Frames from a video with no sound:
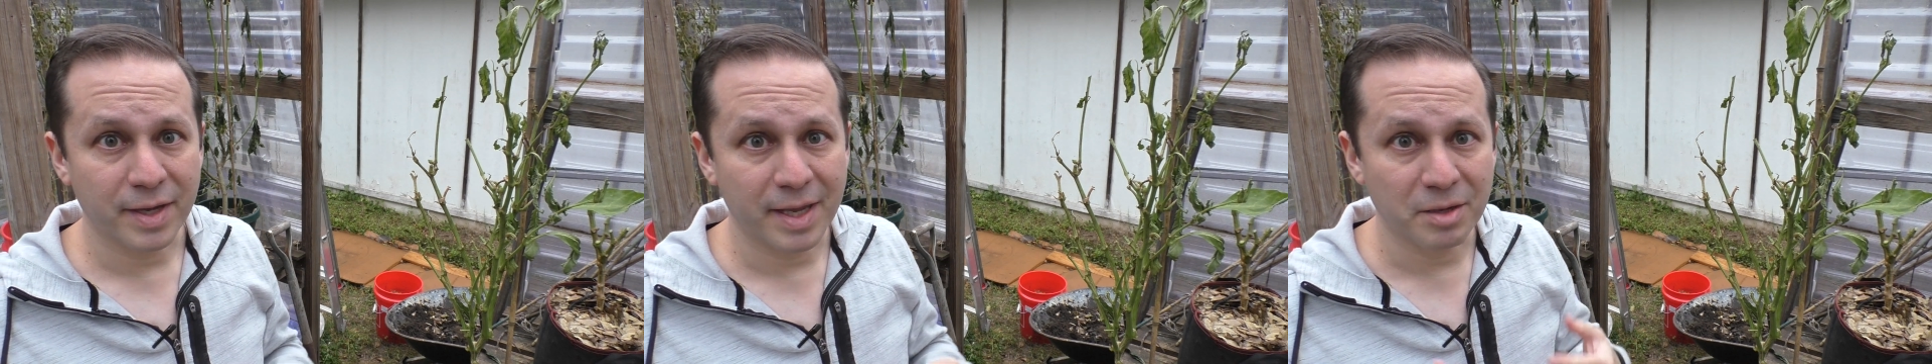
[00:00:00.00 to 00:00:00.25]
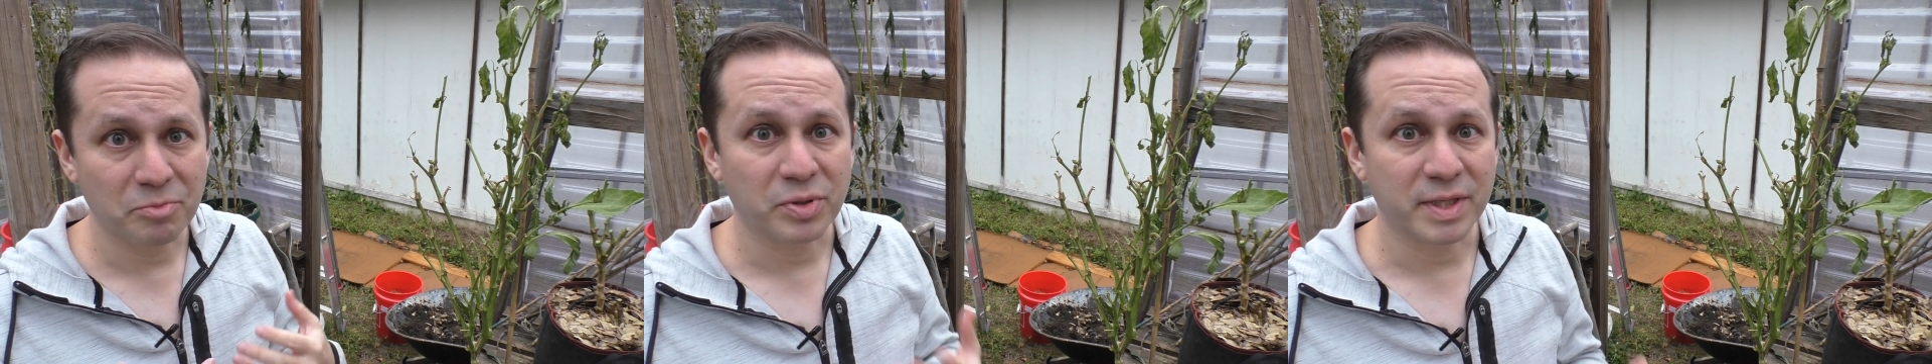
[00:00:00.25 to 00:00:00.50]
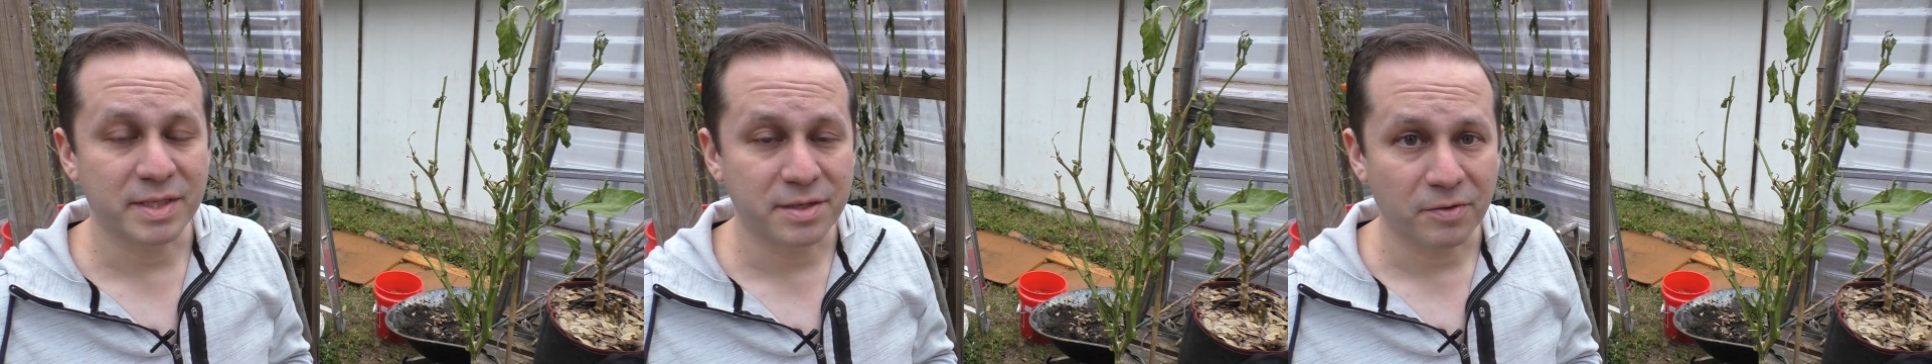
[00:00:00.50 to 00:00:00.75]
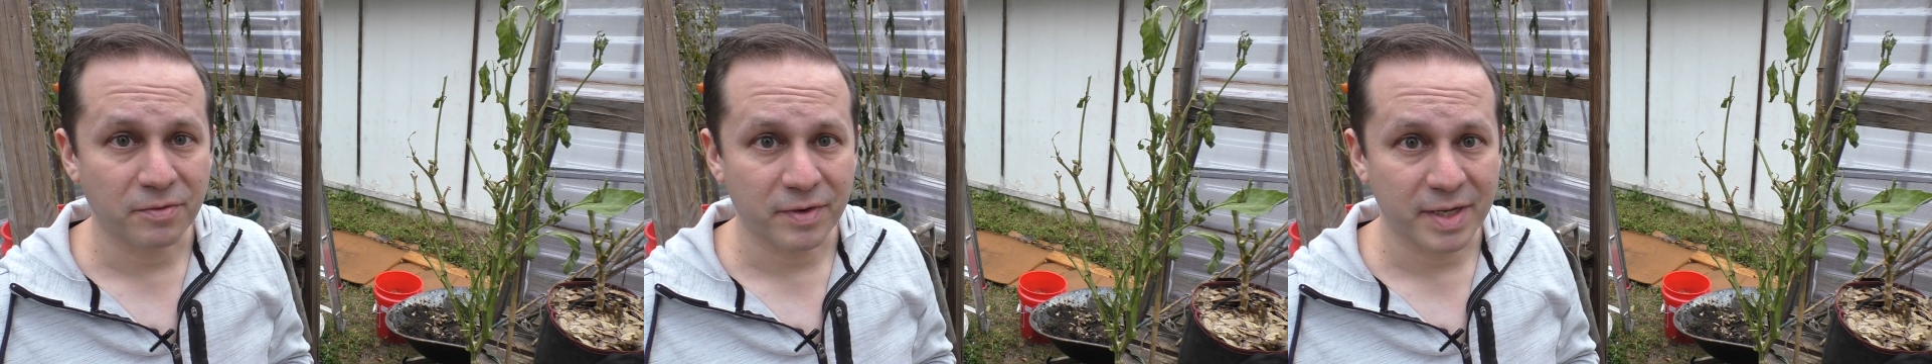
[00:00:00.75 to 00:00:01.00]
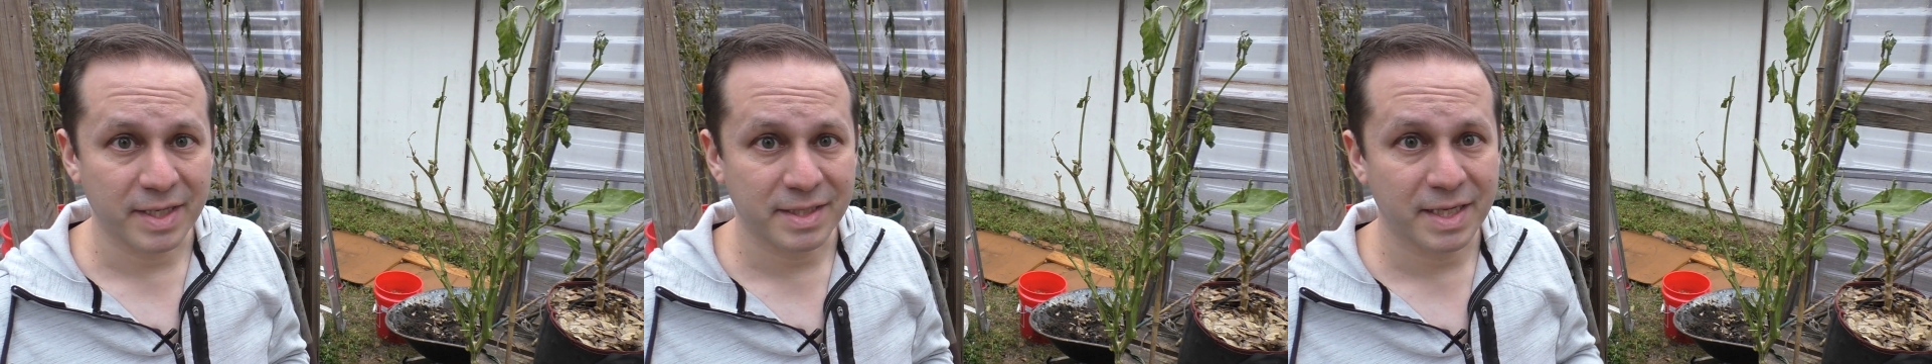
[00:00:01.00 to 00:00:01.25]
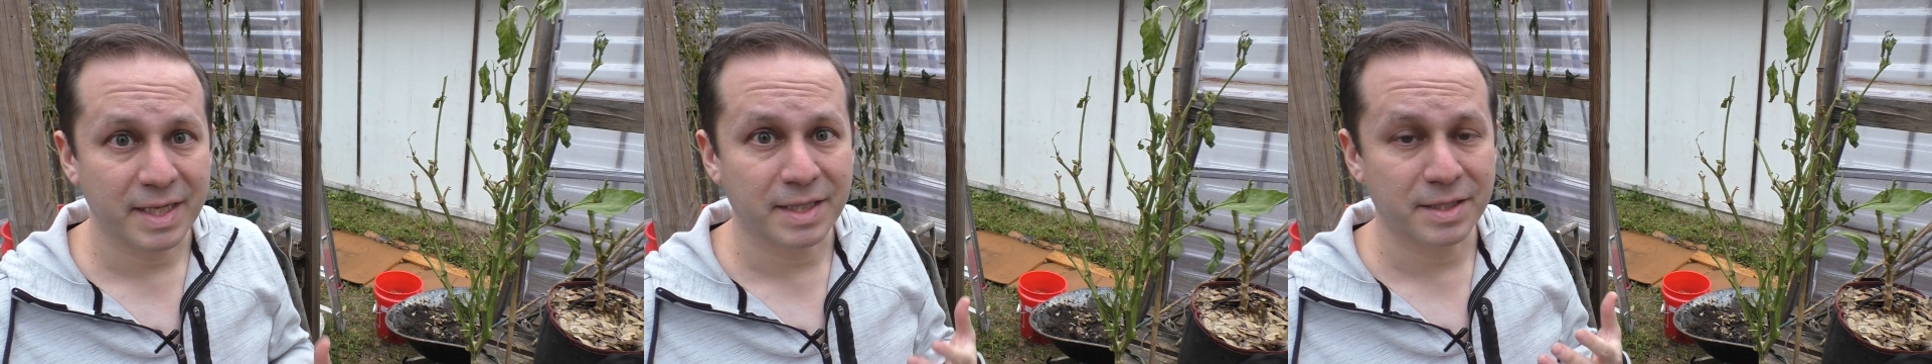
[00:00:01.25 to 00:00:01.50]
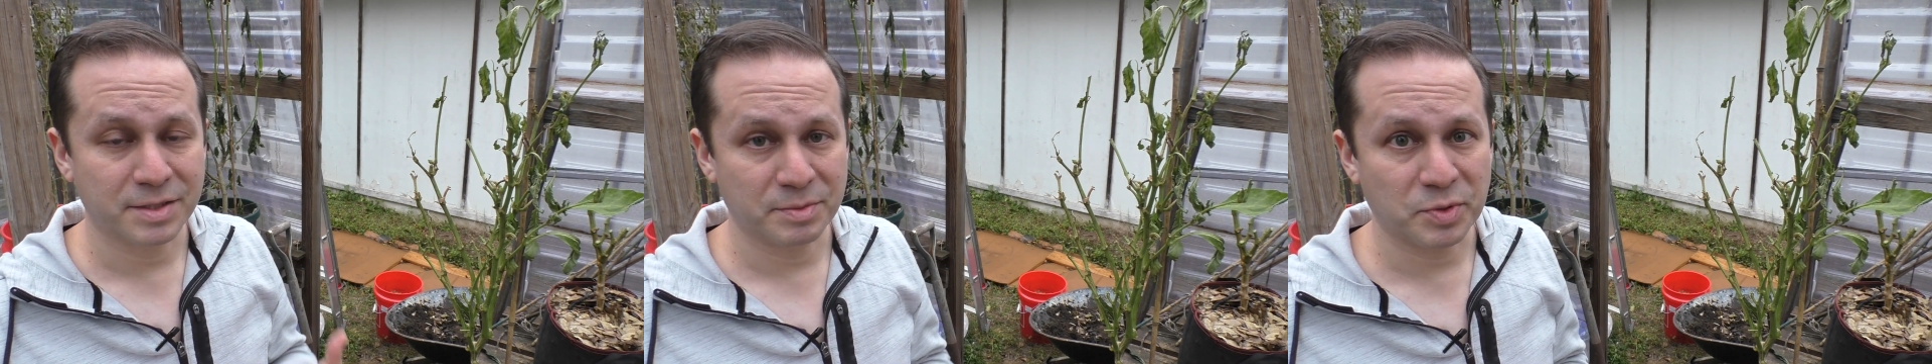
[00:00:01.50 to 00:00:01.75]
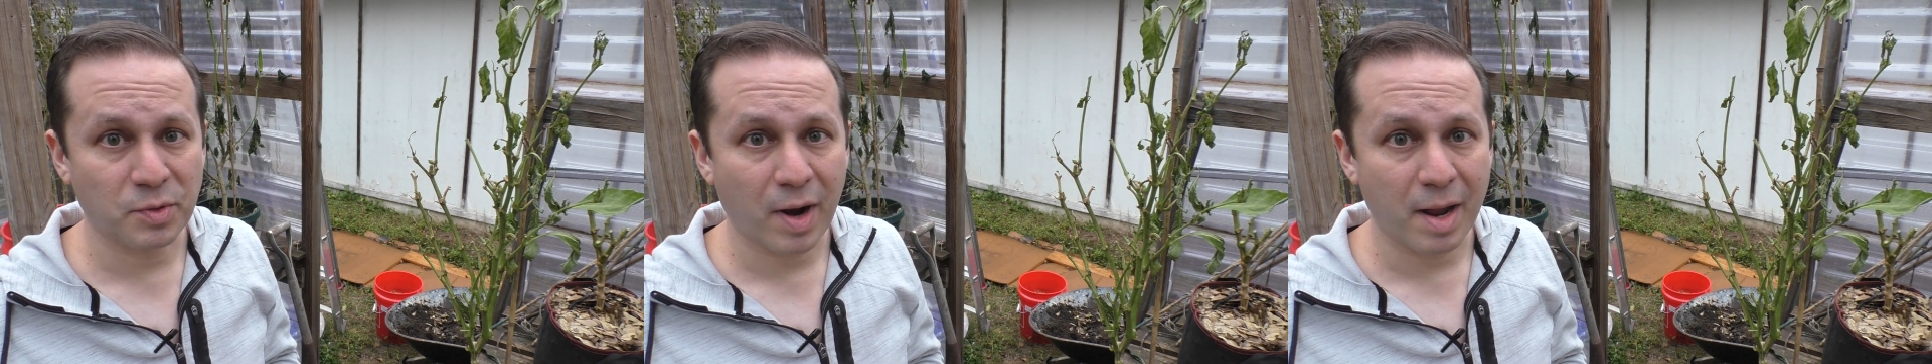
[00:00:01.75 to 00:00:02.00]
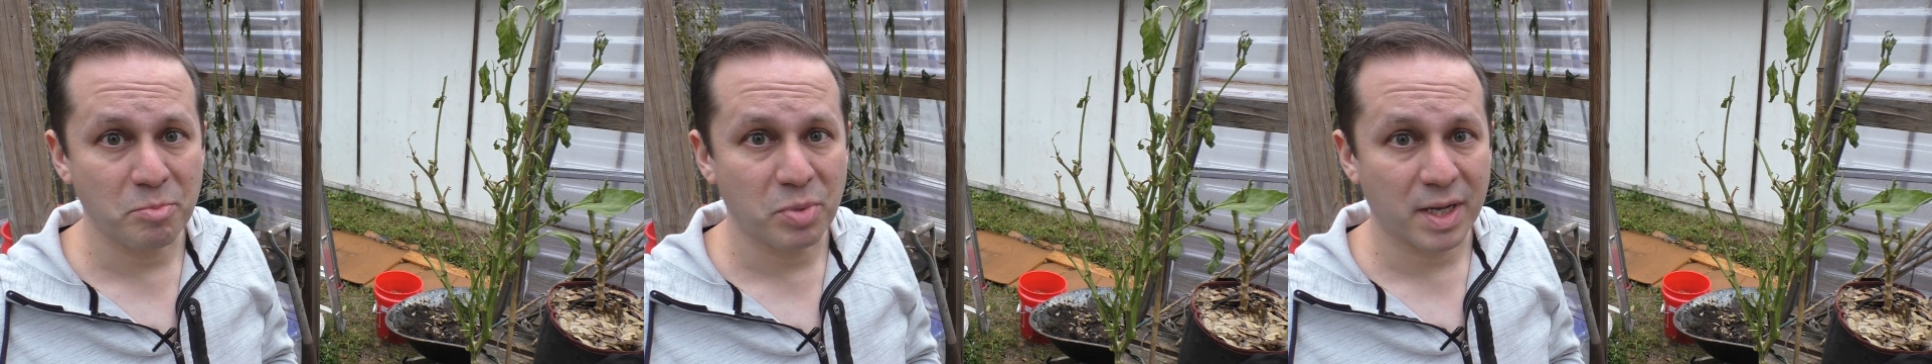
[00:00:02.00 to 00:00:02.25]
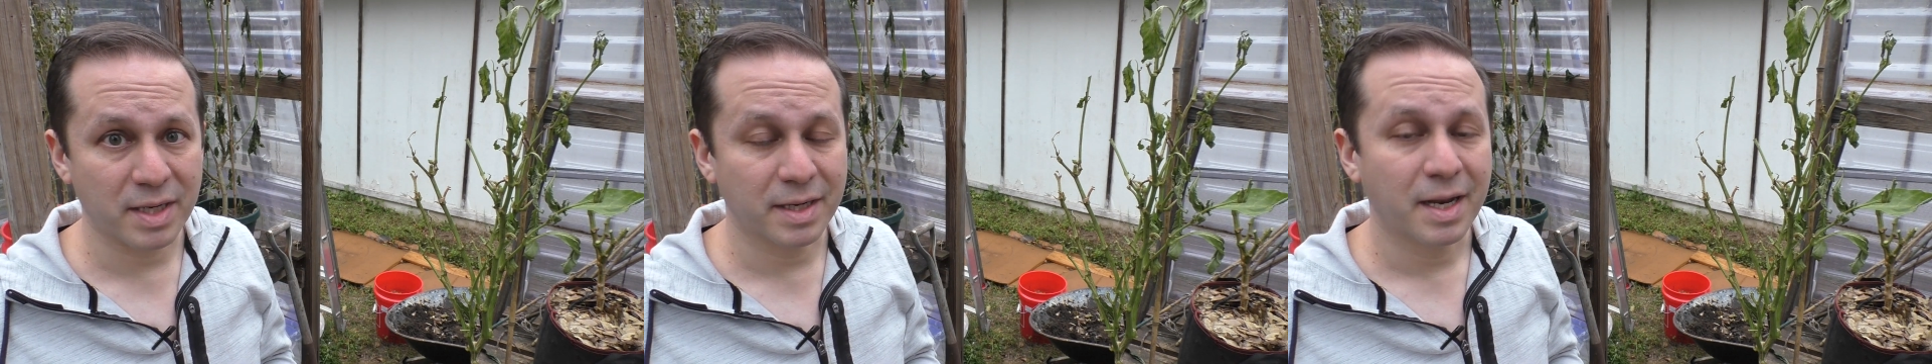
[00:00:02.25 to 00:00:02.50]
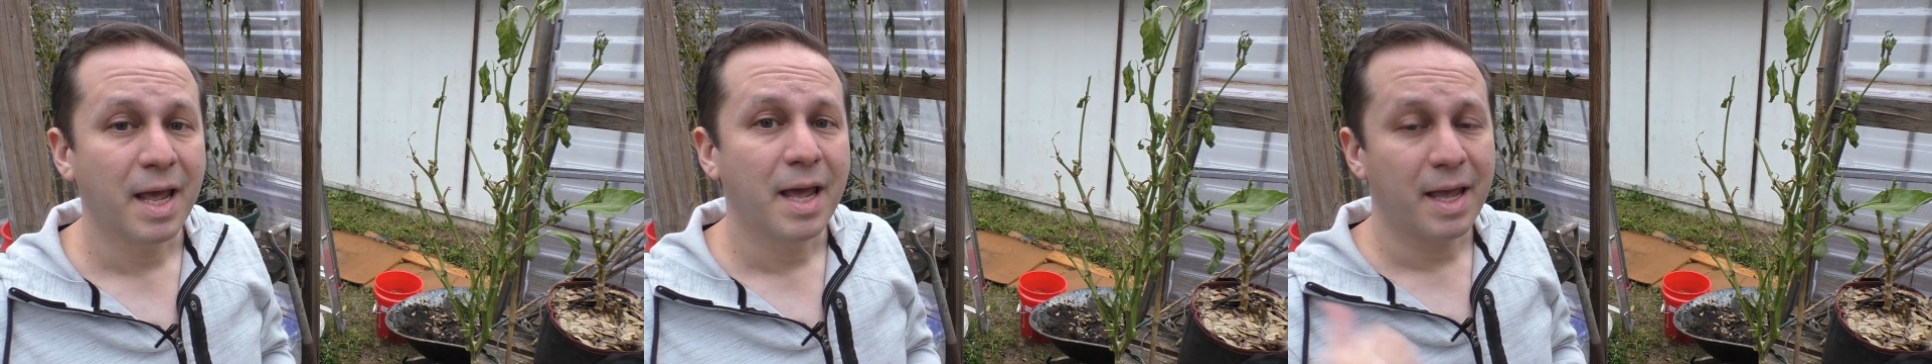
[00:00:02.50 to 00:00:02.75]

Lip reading: again, please don't forget to hit the subscribe button,